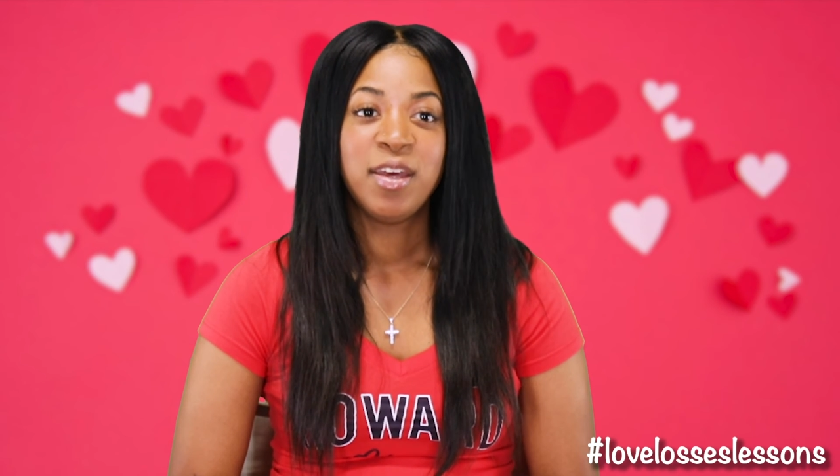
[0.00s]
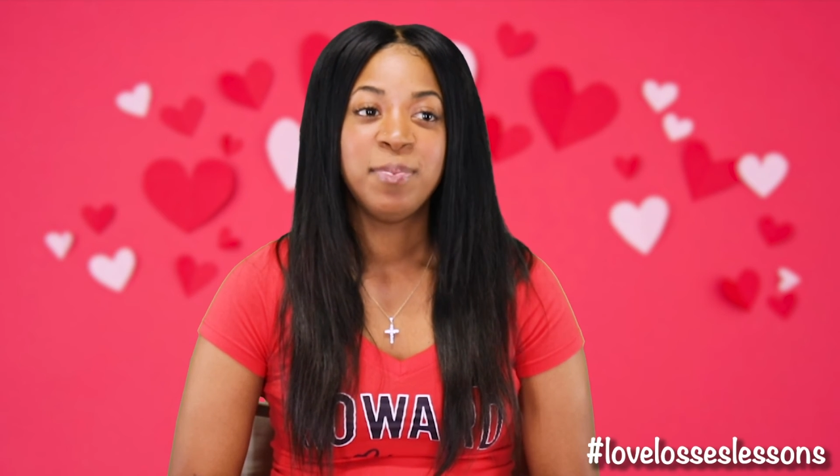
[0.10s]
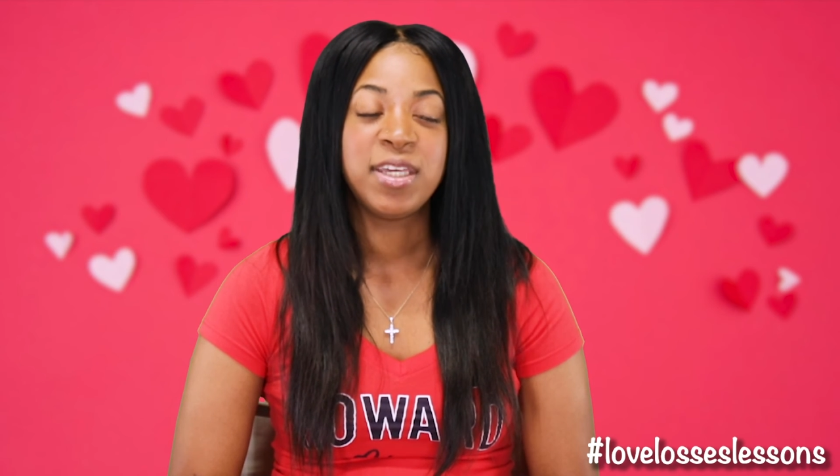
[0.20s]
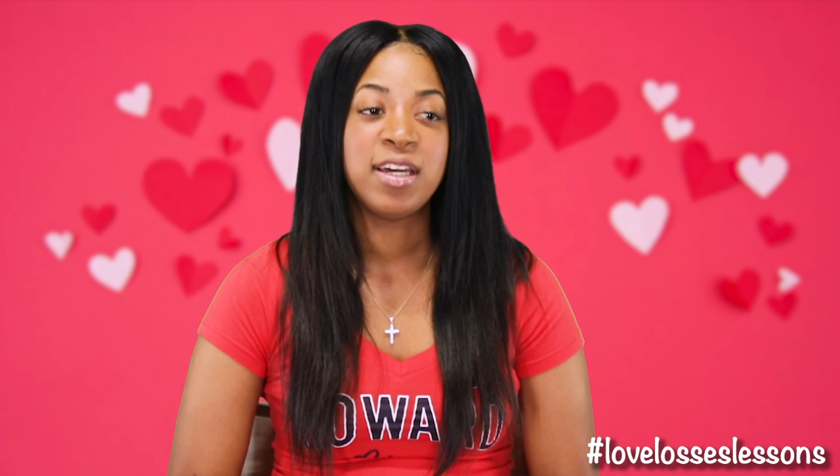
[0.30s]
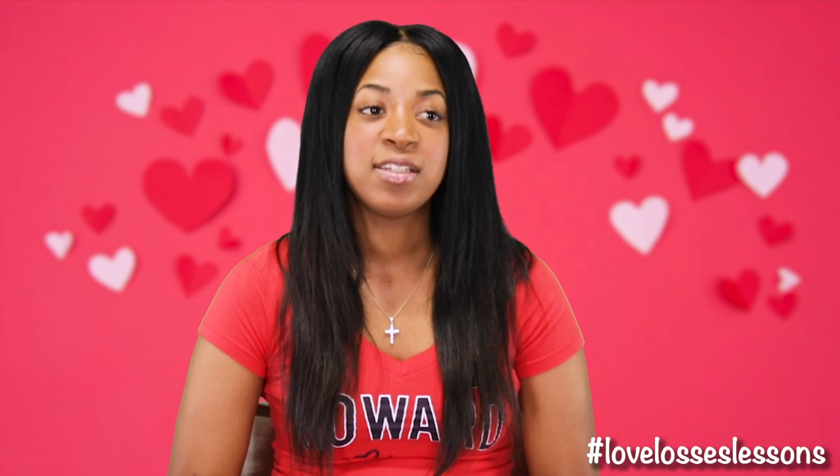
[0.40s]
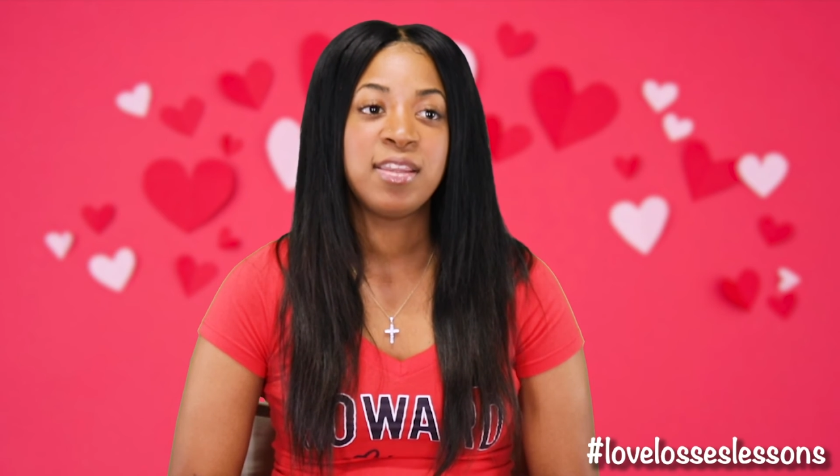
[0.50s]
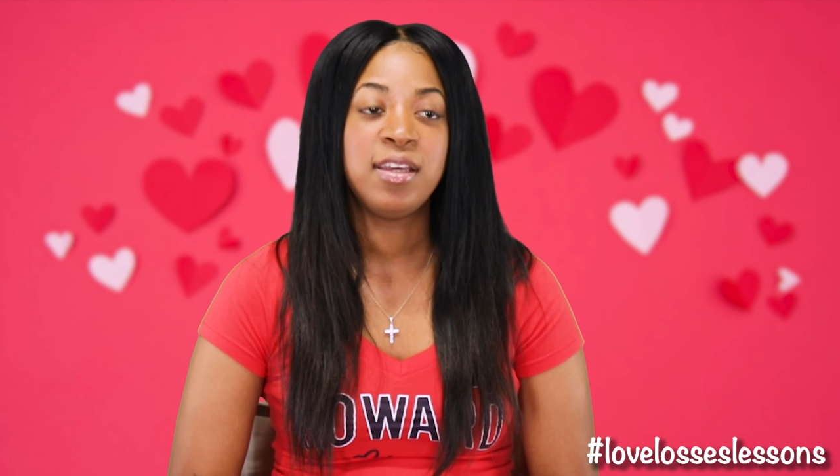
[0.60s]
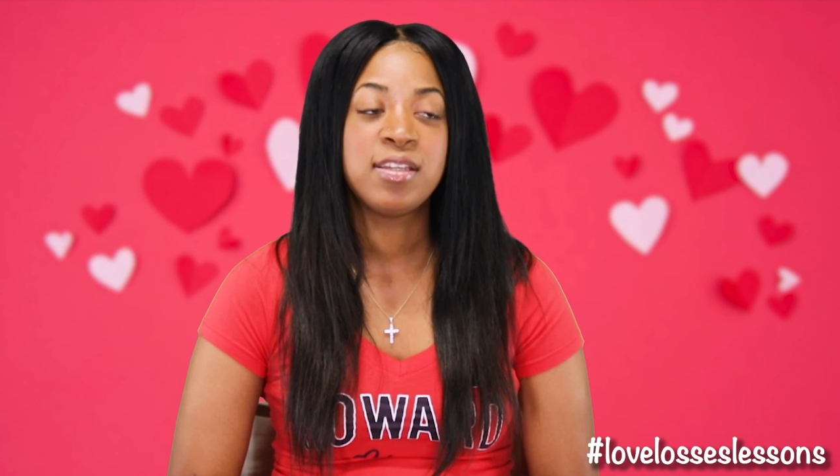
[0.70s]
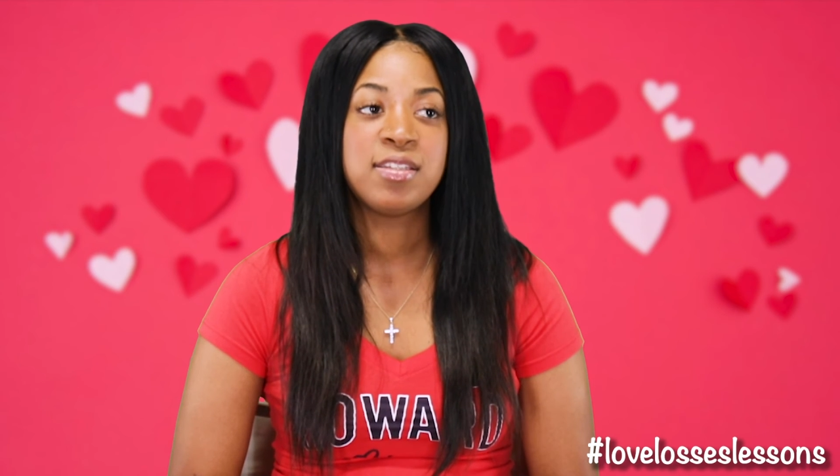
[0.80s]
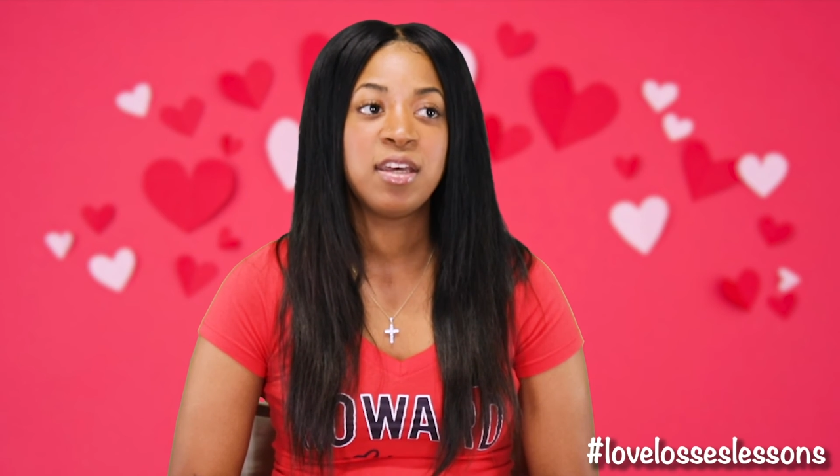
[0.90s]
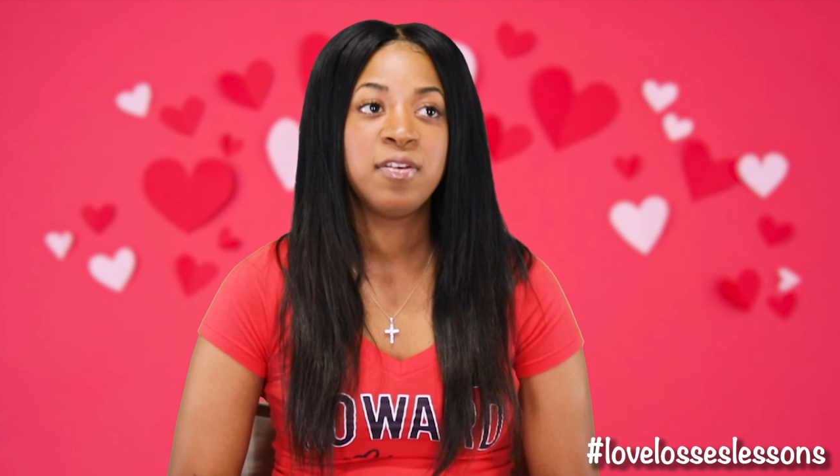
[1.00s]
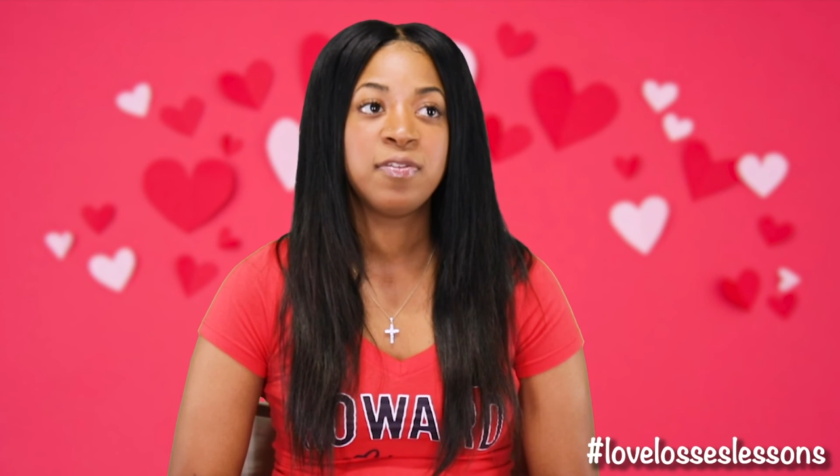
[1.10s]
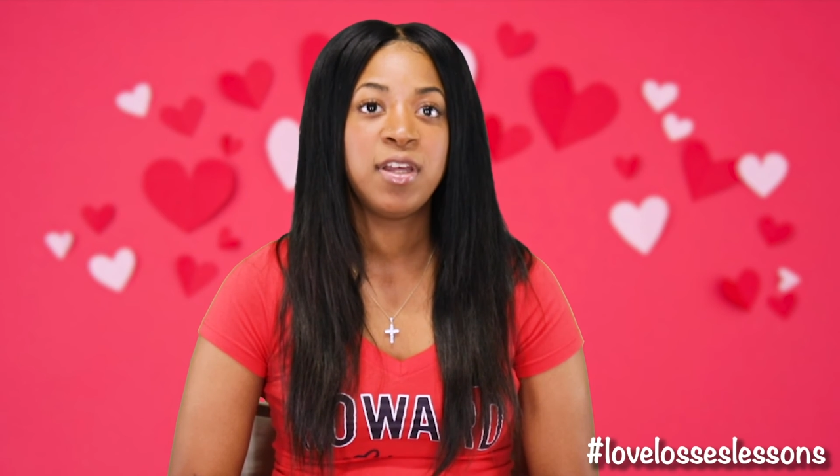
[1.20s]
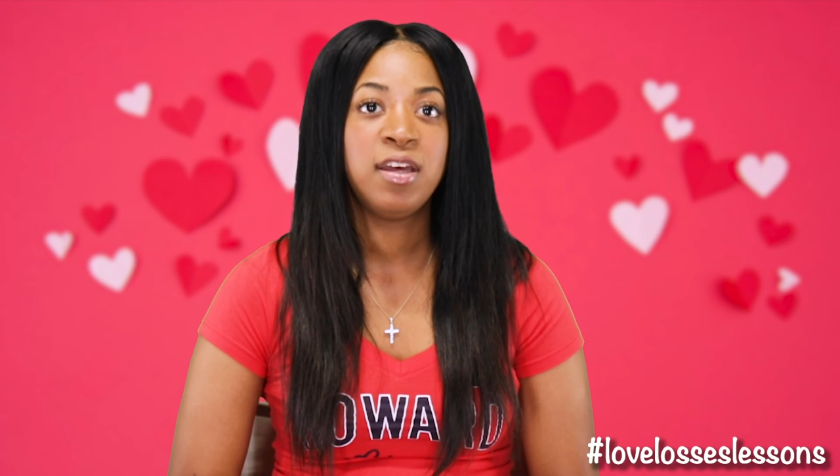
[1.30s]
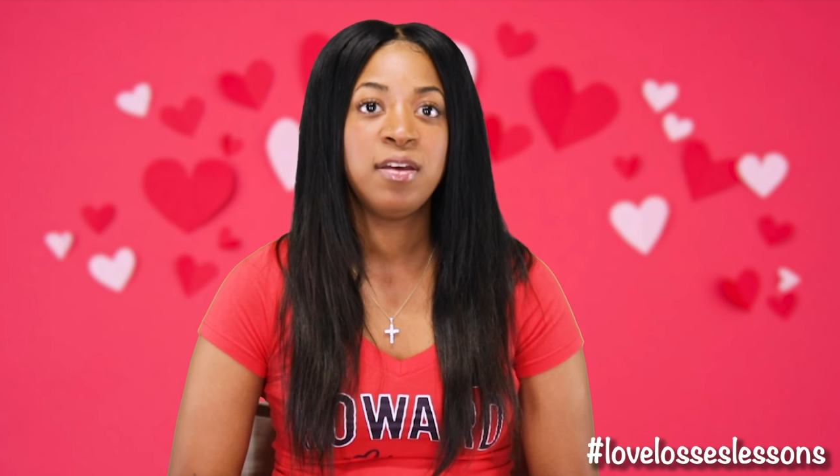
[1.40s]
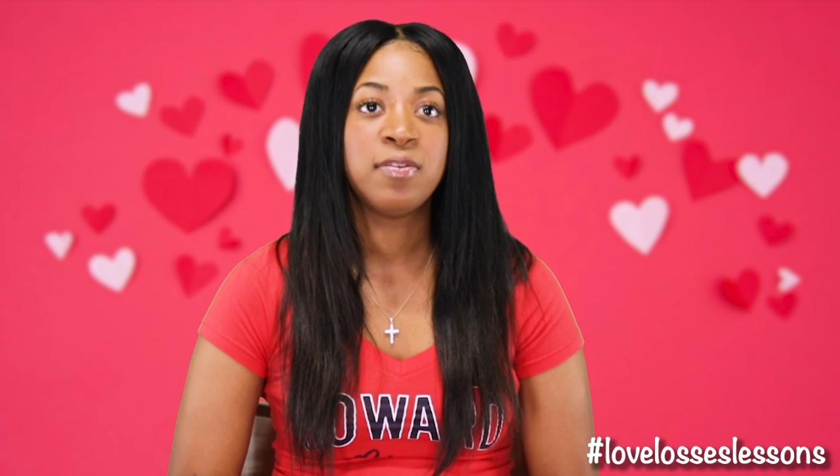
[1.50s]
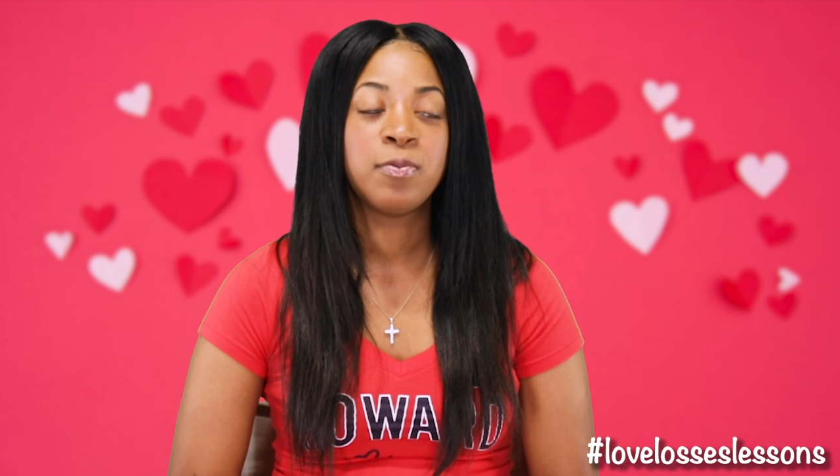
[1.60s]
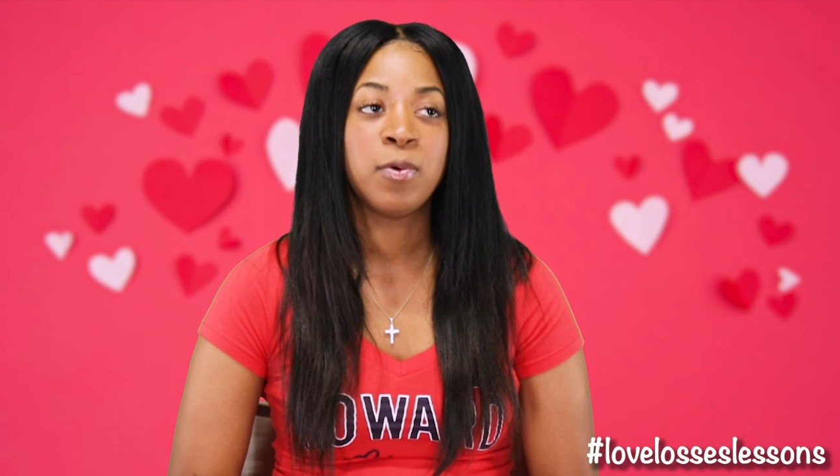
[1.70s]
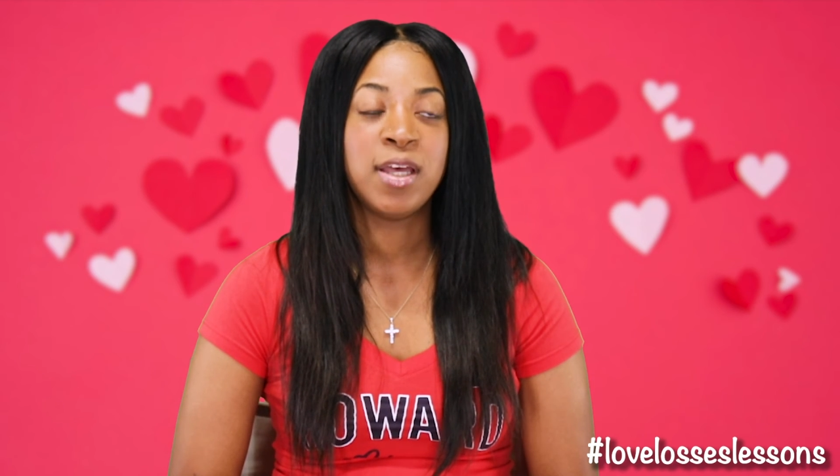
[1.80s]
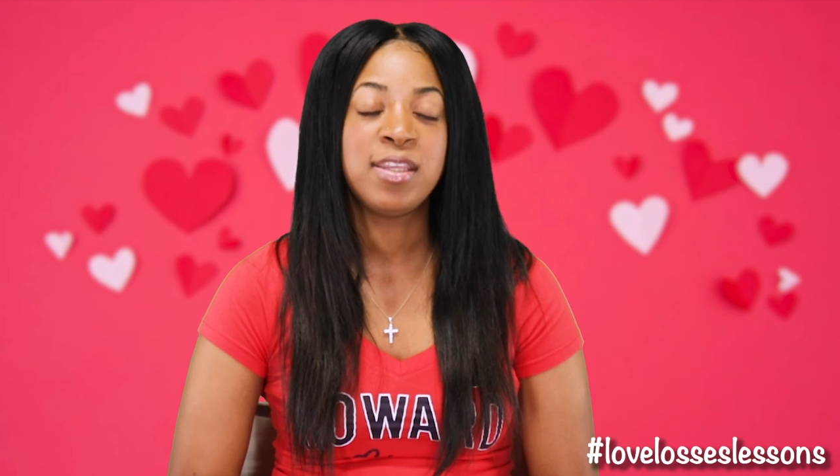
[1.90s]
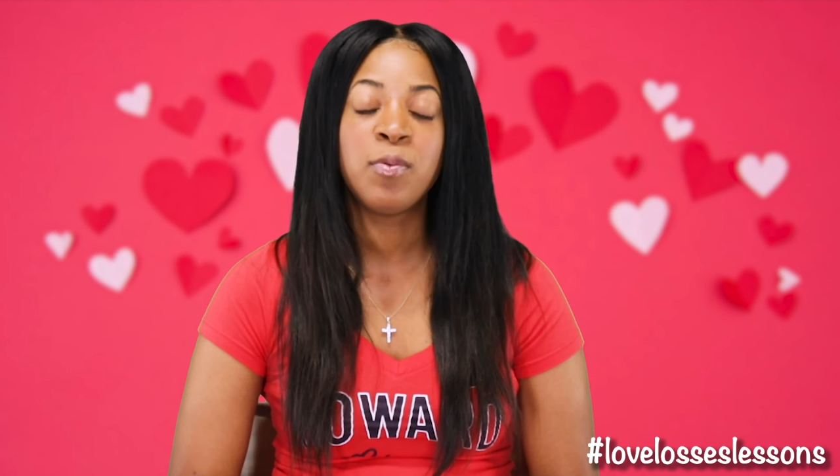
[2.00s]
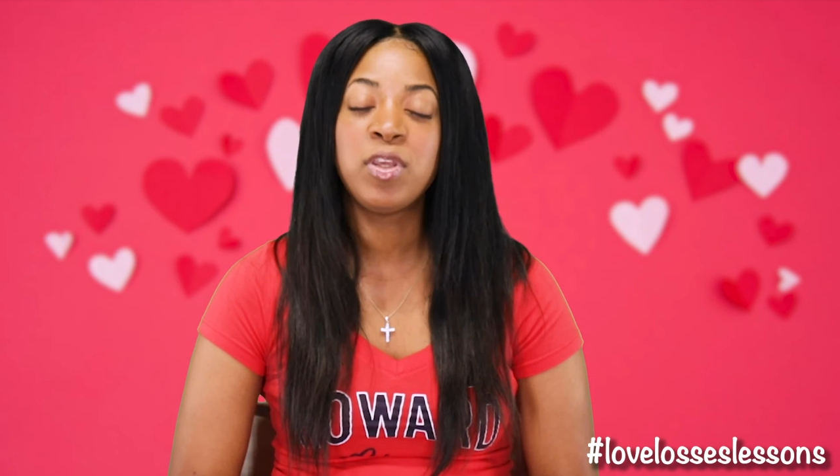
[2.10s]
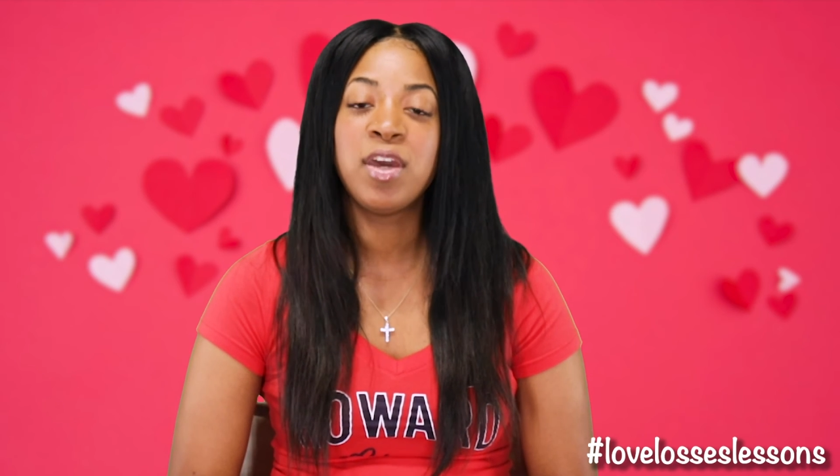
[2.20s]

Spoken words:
Because I think when